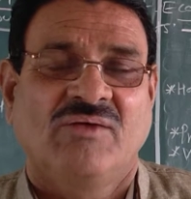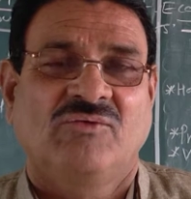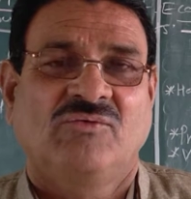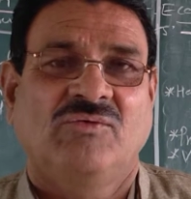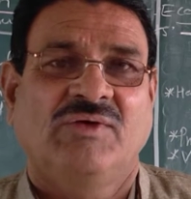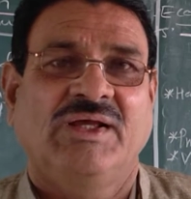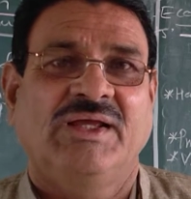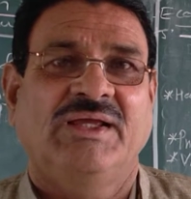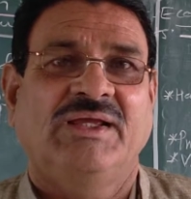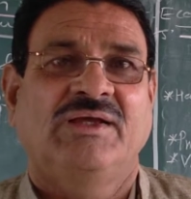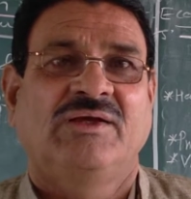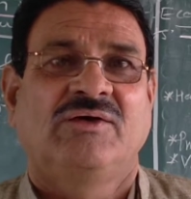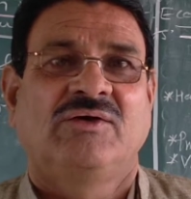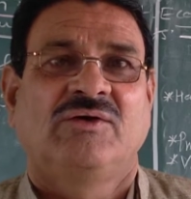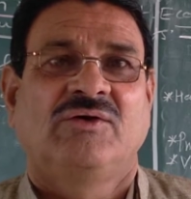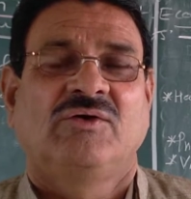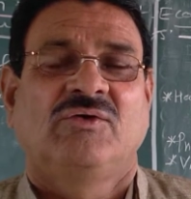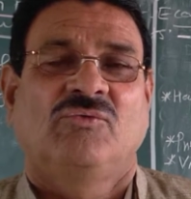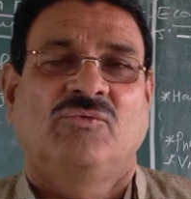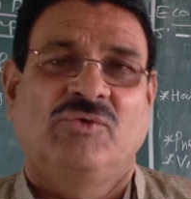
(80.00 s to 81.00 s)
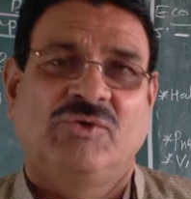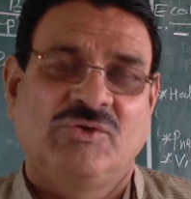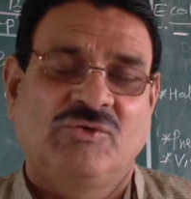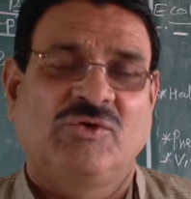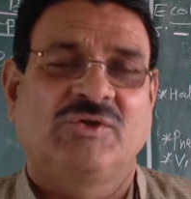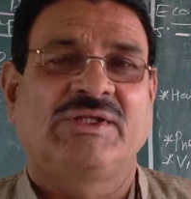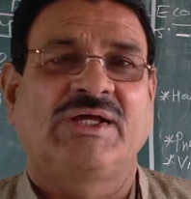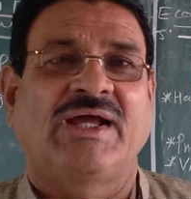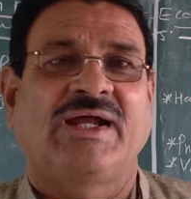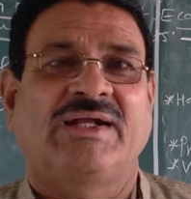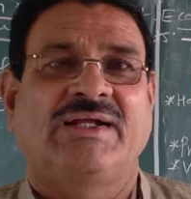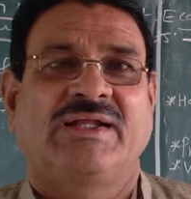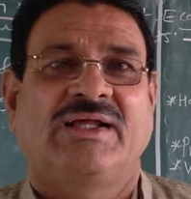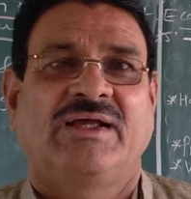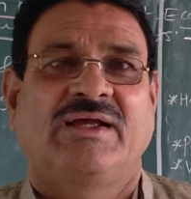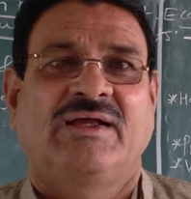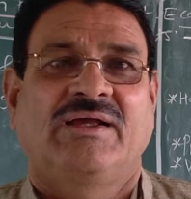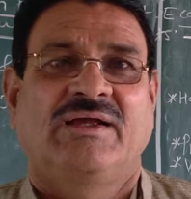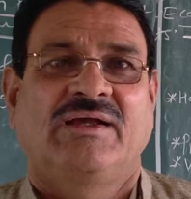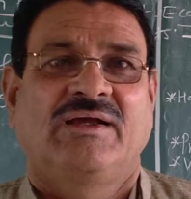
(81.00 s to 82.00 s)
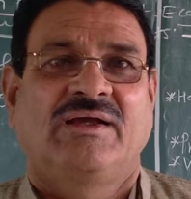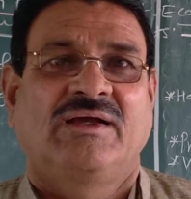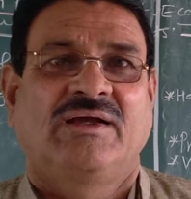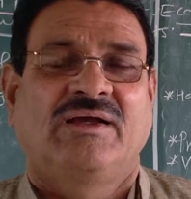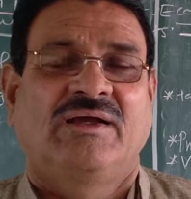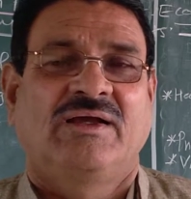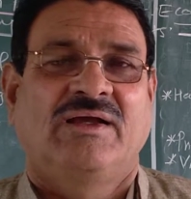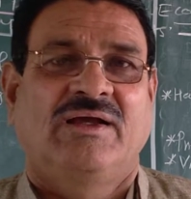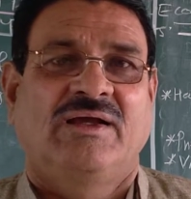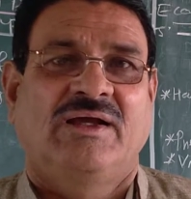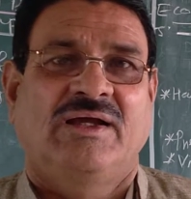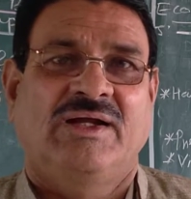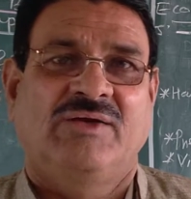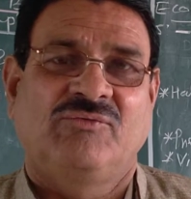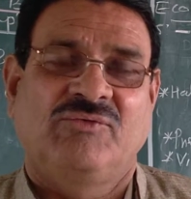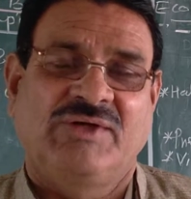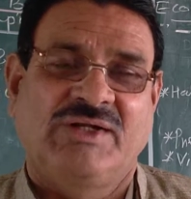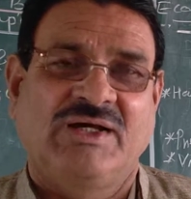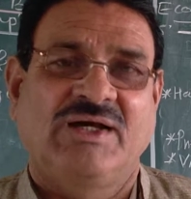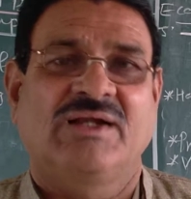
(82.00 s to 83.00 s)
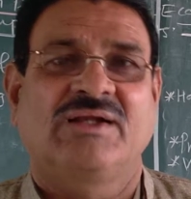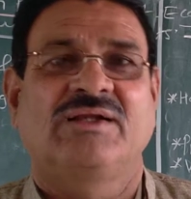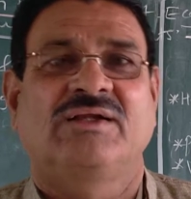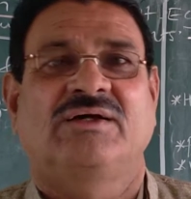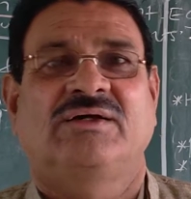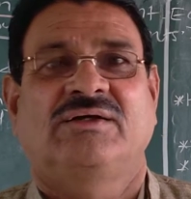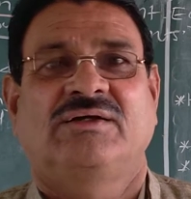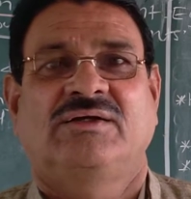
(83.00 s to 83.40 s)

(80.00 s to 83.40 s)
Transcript: Today we know that and we learn,